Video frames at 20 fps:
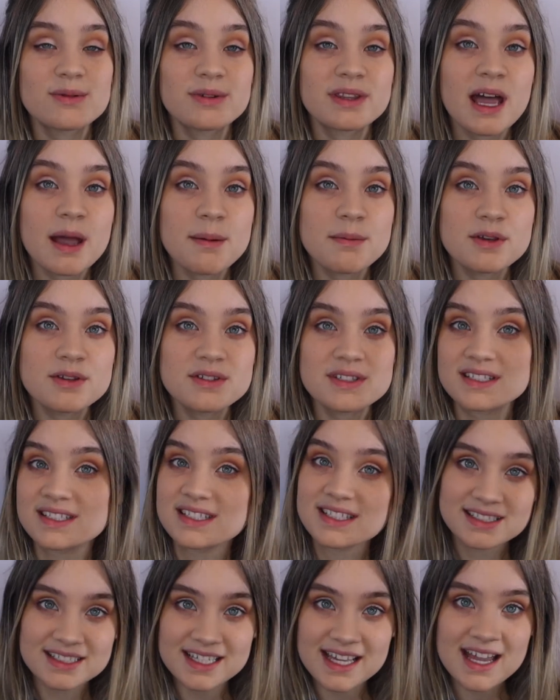one that I'm using
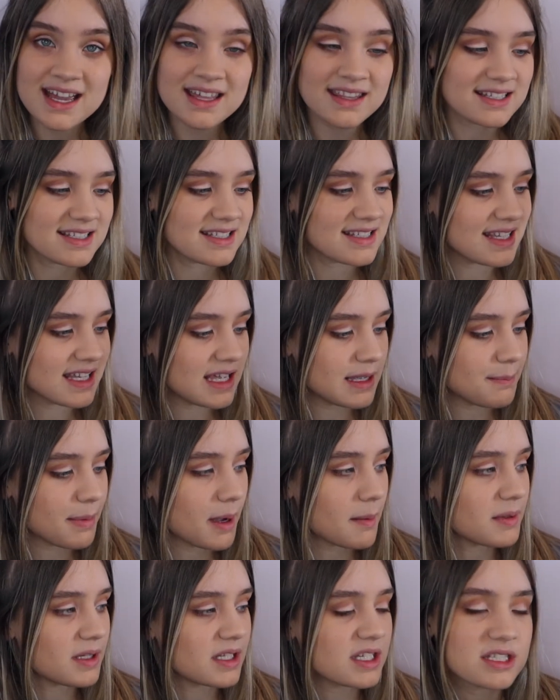today. This is the
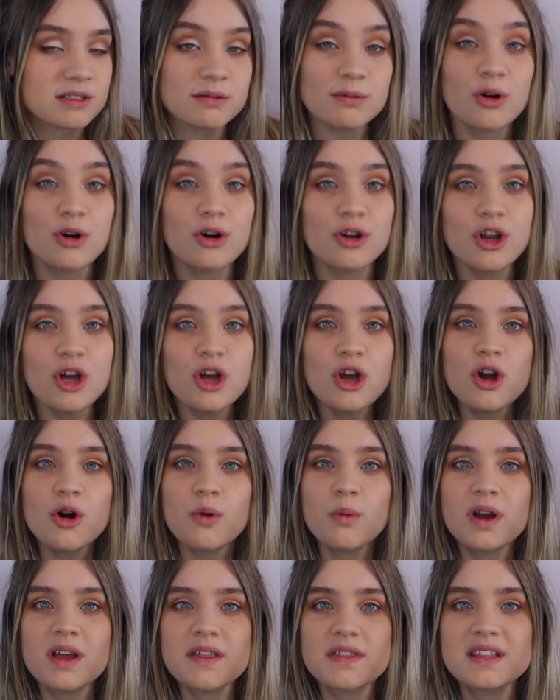Babyliss one
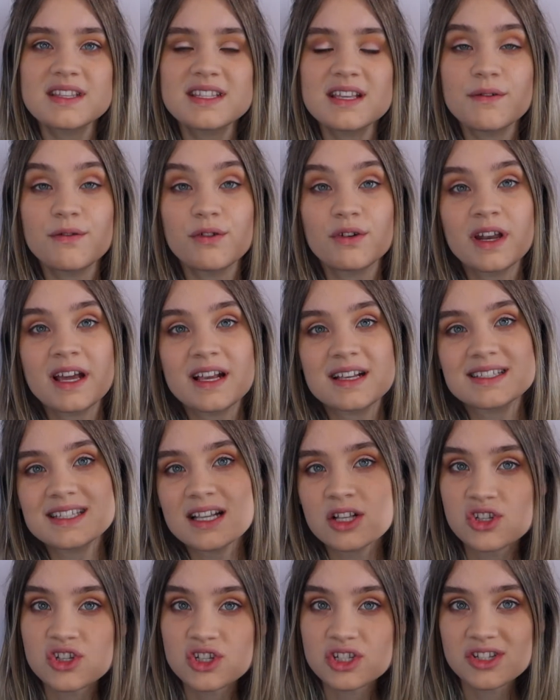with different
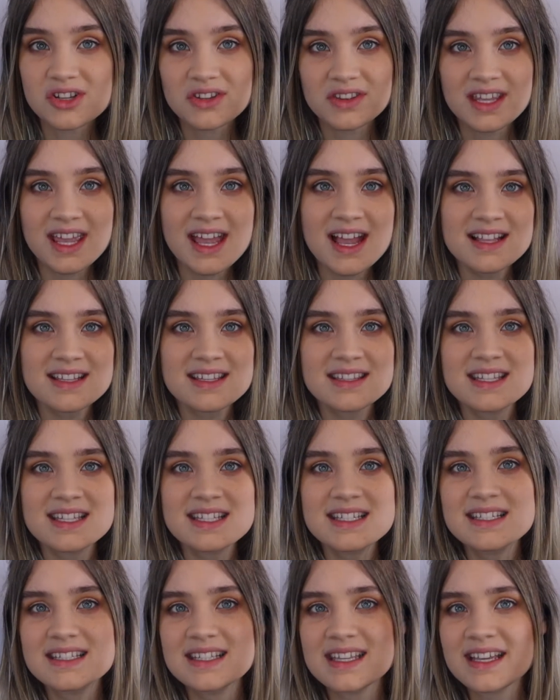extensions on the end.
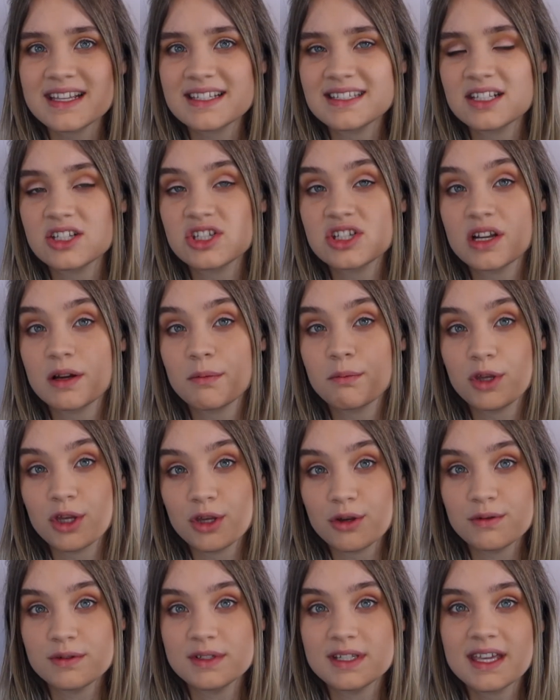This is the extension I'm
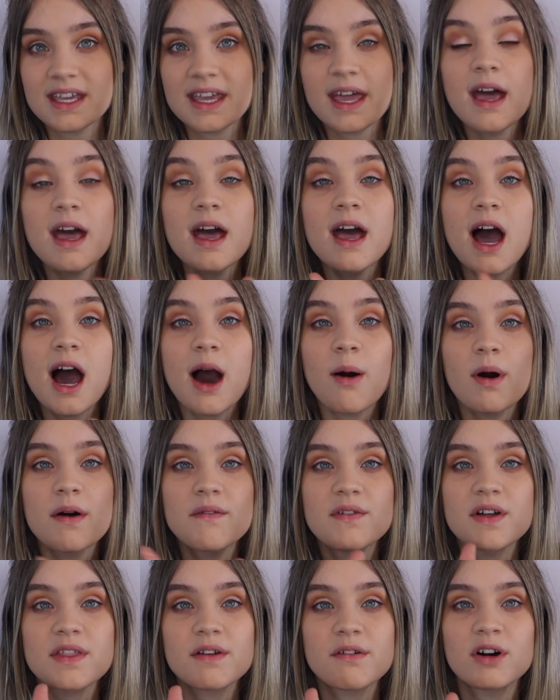using.
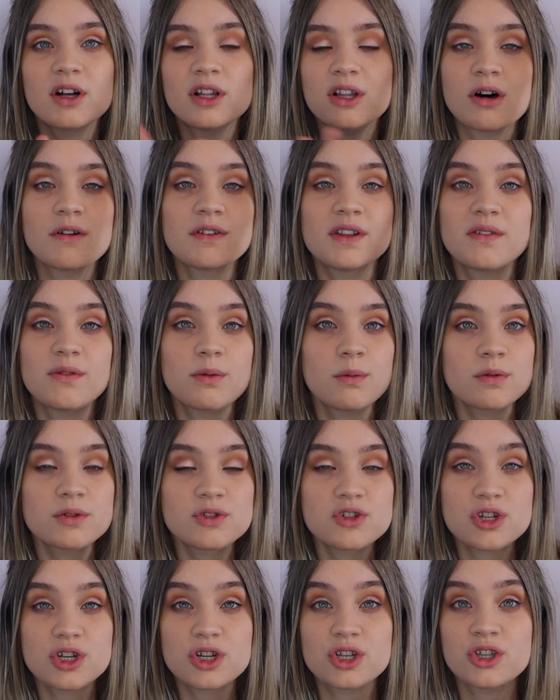However, there are a lot of different
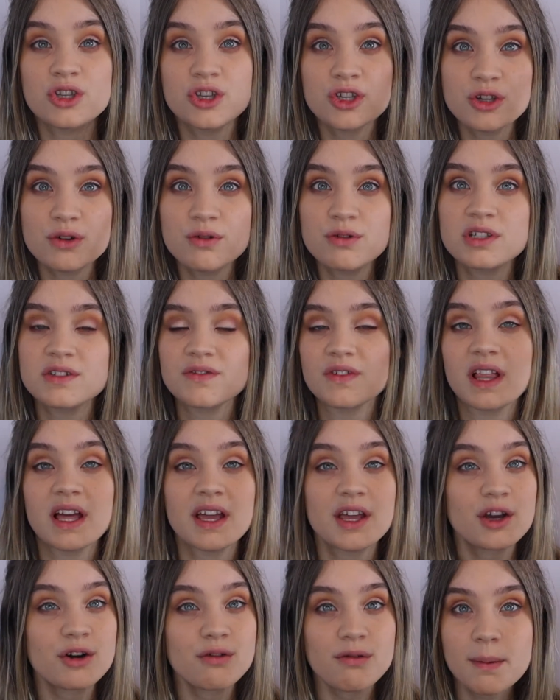ones you can use for
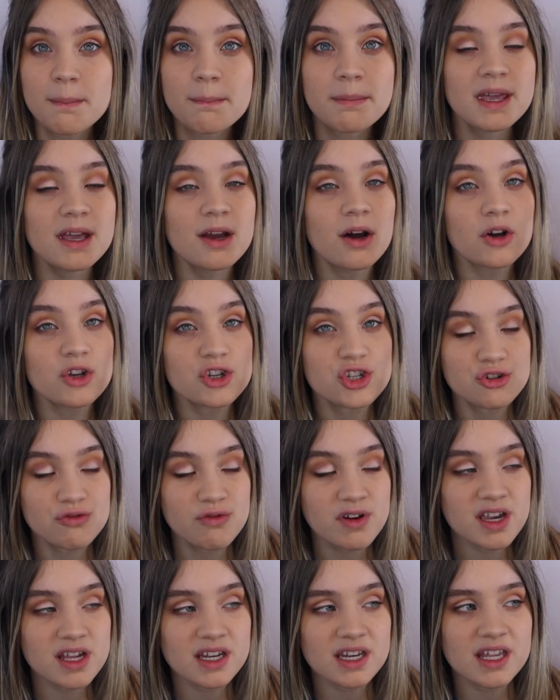like crimping or
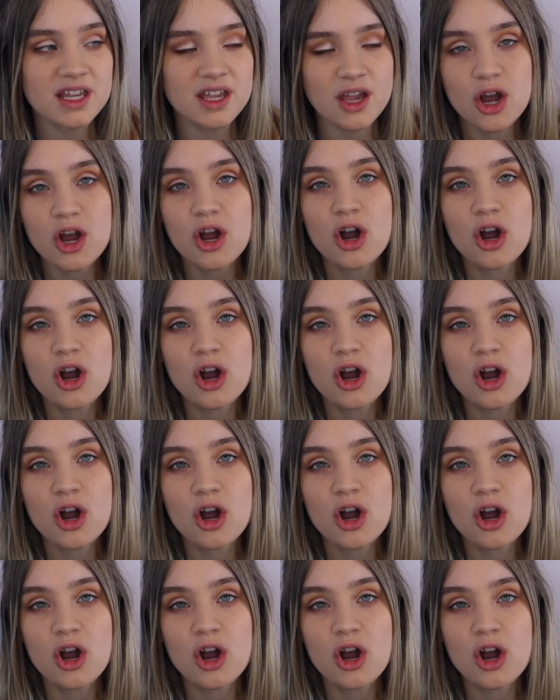straightening